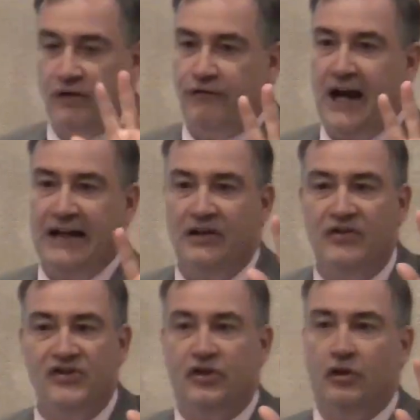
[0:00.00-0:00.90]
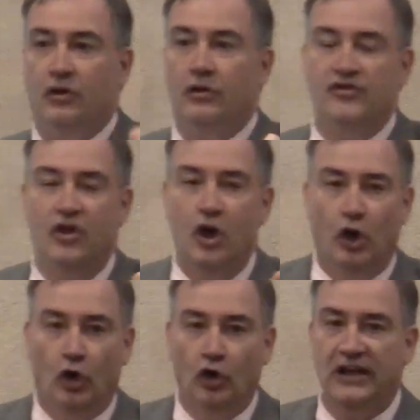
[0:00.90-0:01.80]
the fact that this occurs
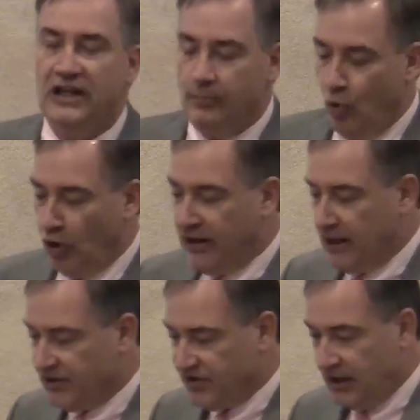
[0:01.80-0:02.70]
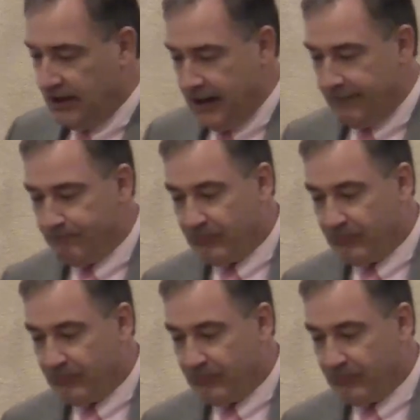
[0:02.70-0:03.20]
early in the morning on Sunday.